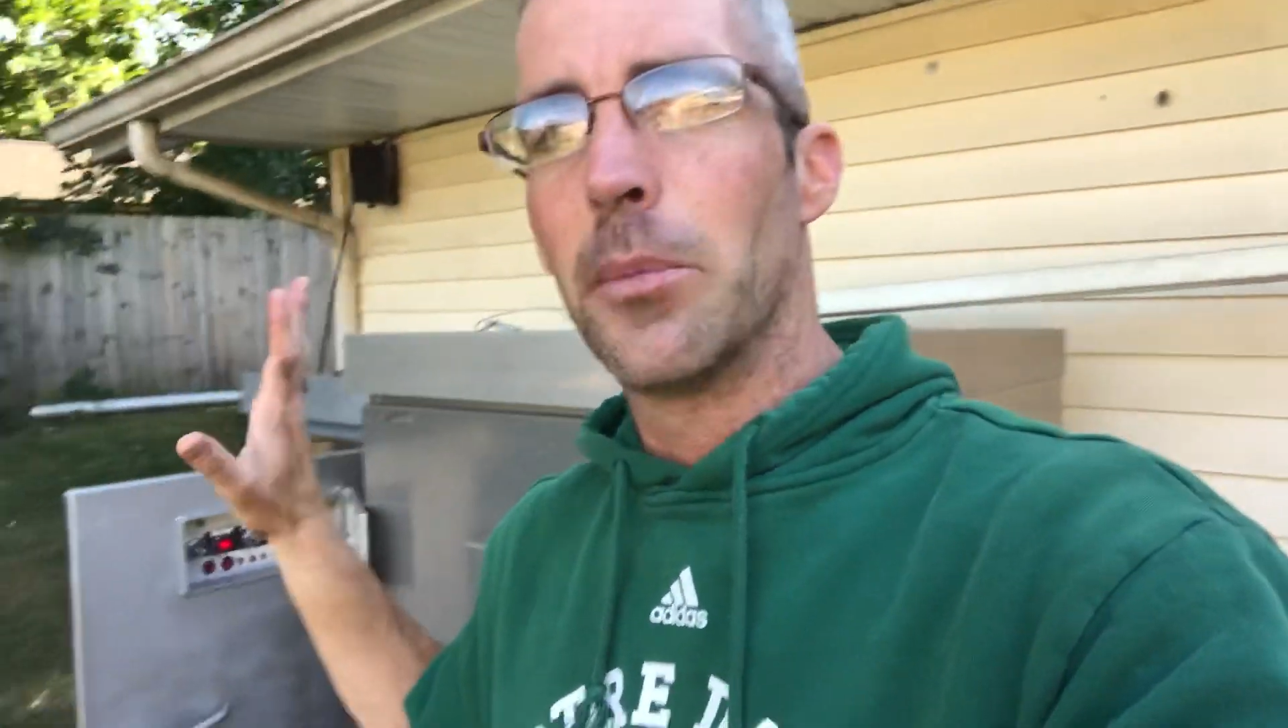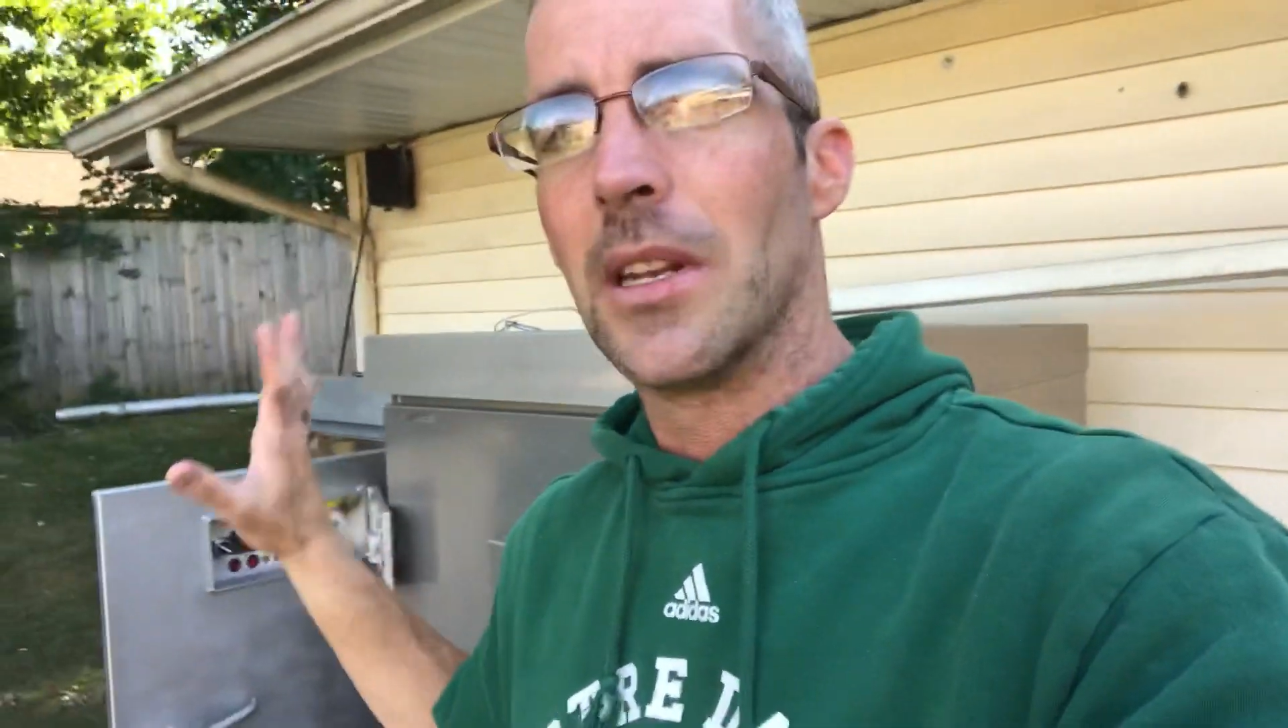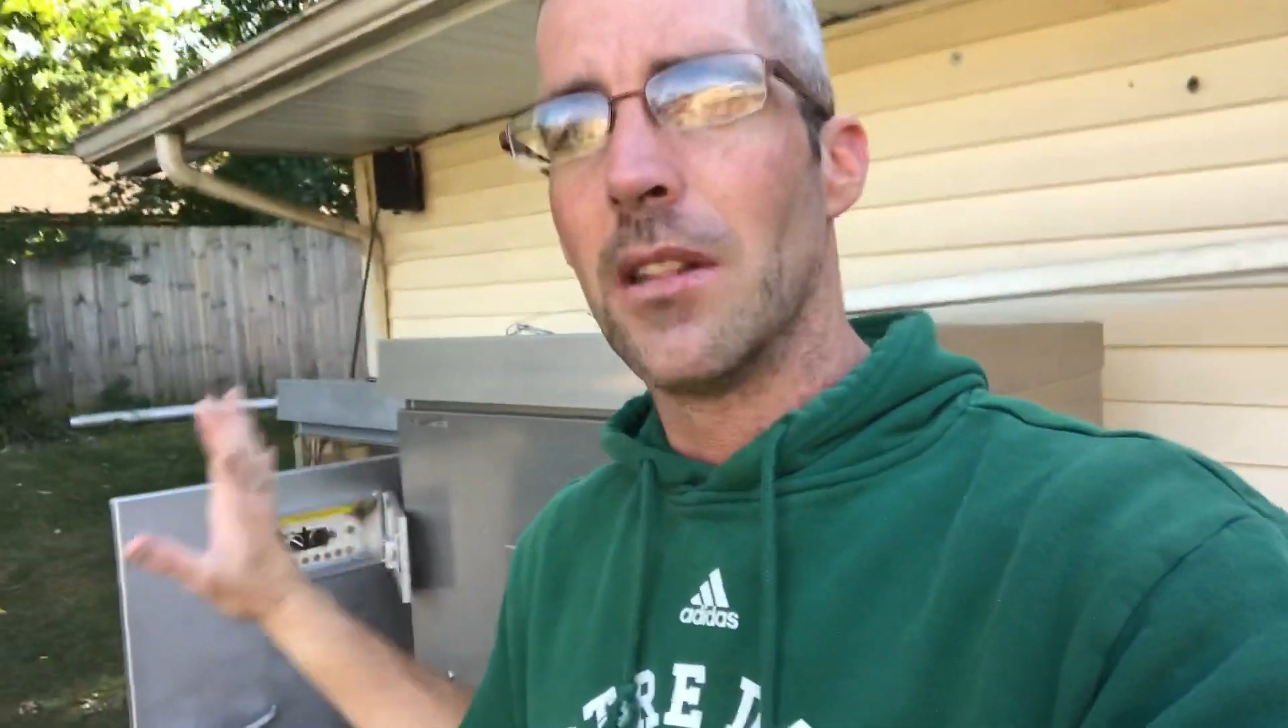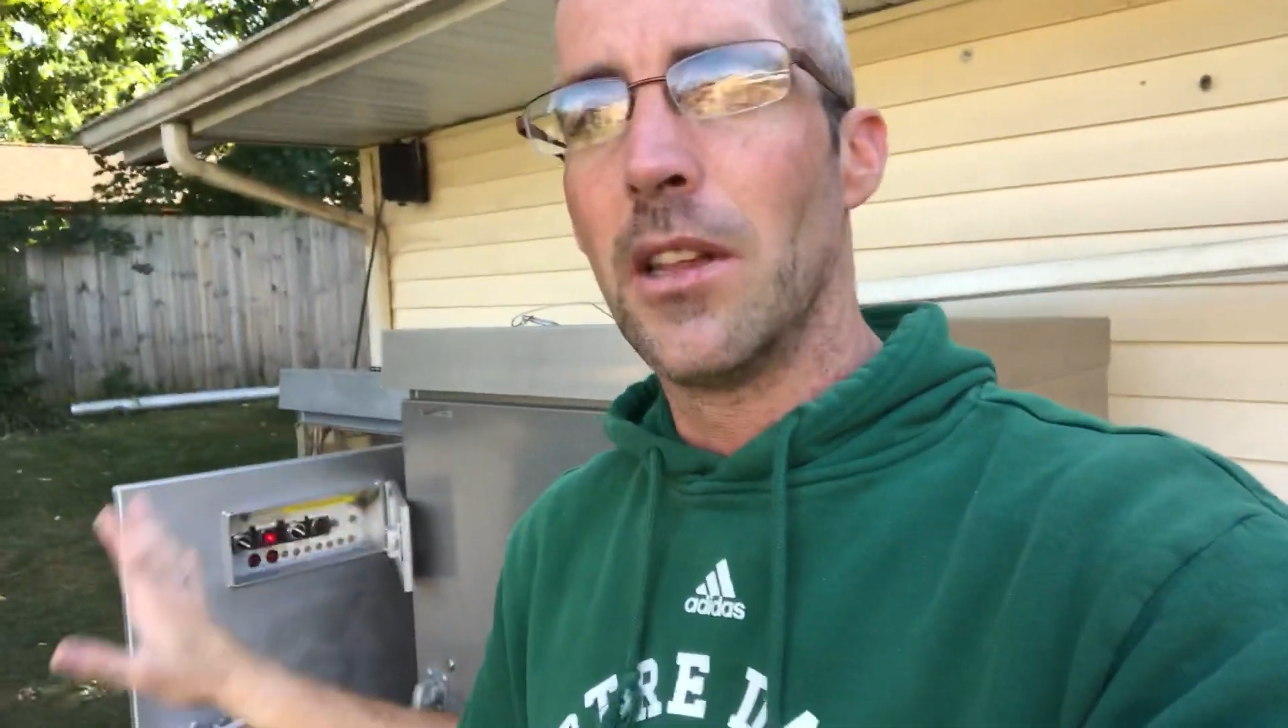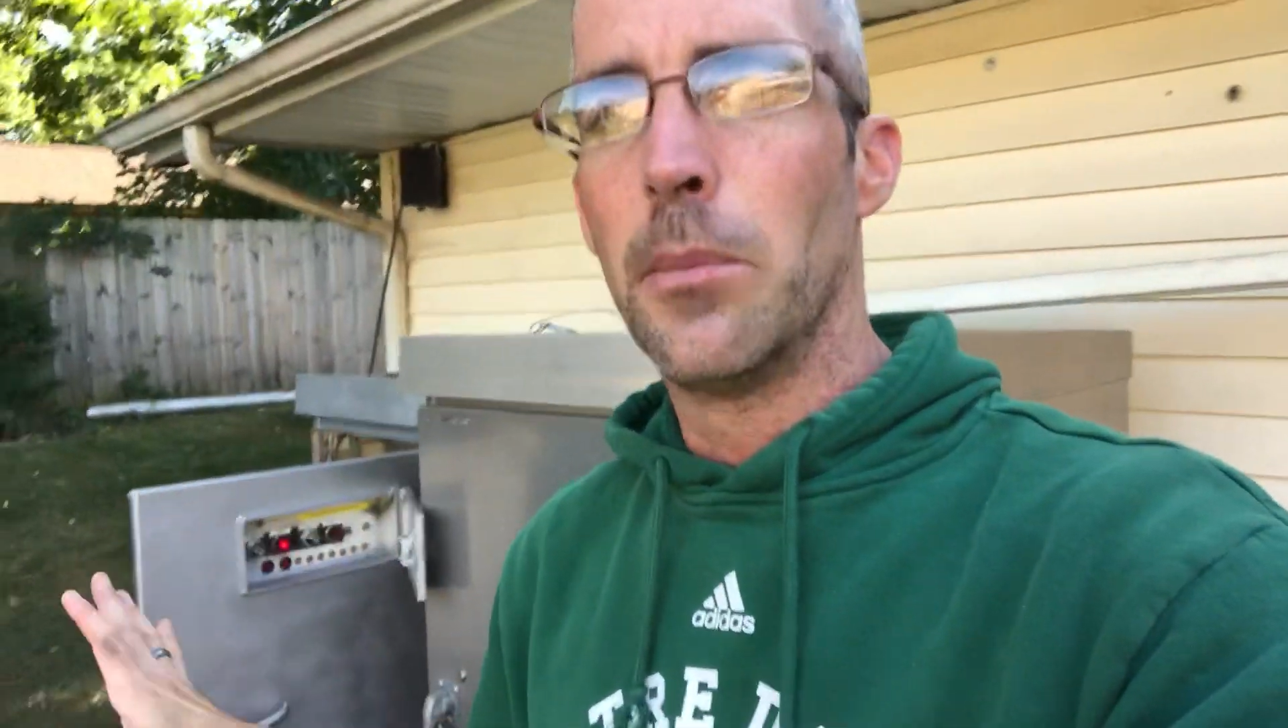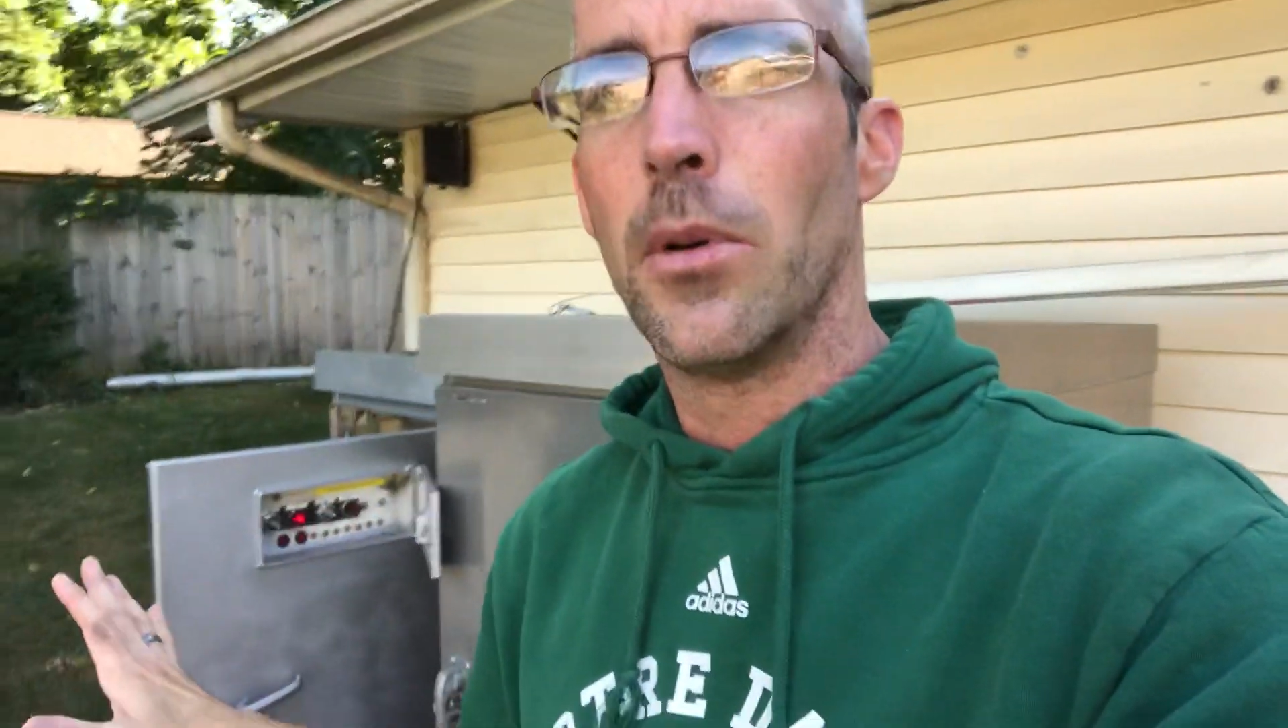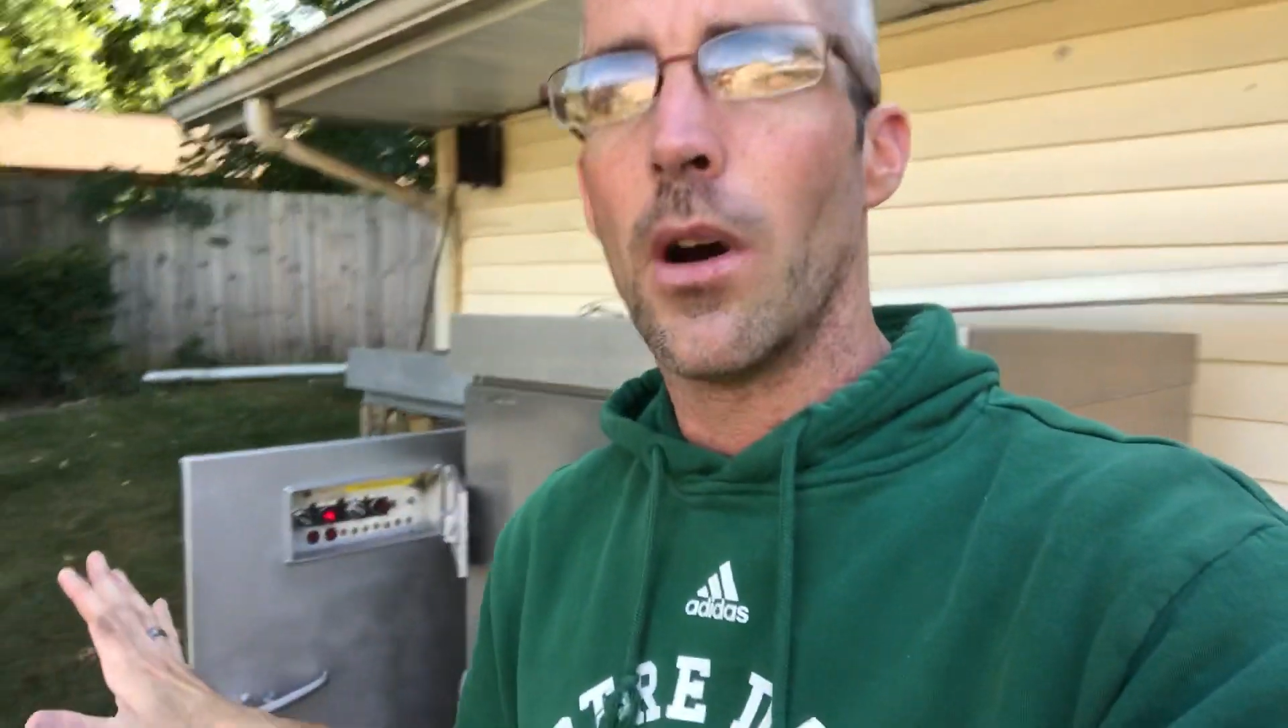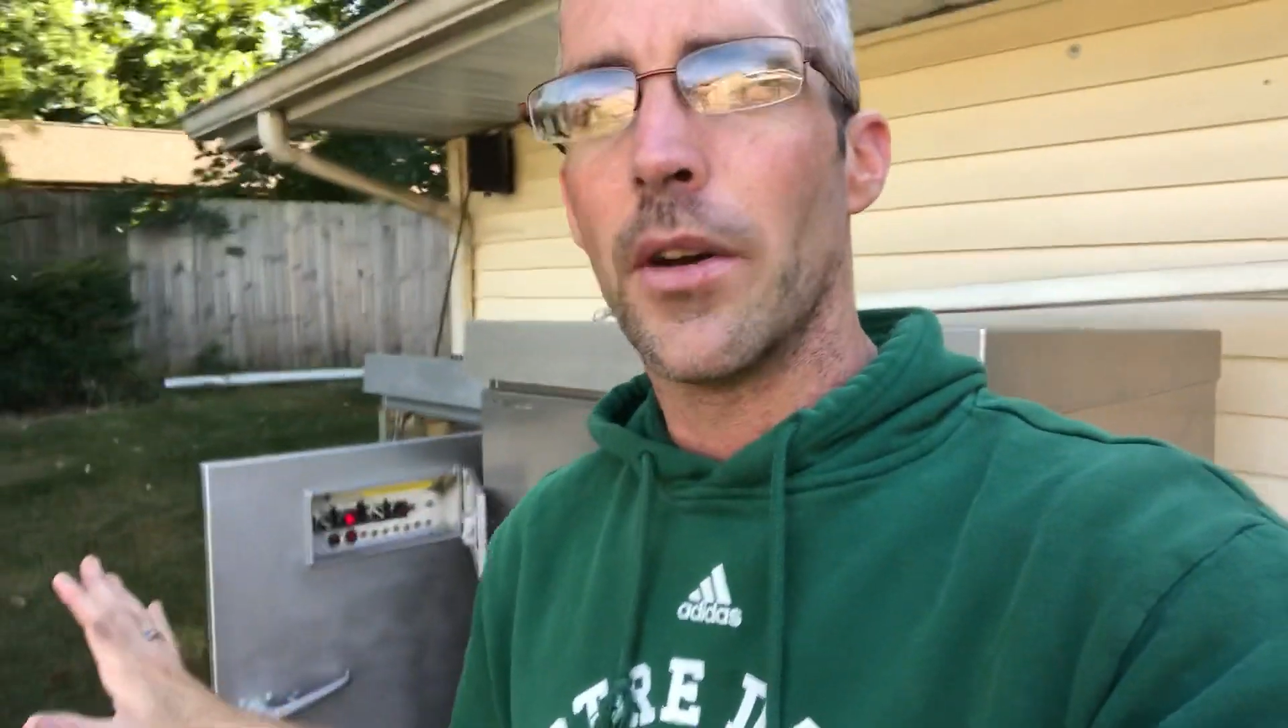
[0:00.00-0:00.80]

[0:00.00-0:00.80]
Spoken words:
of been in limbo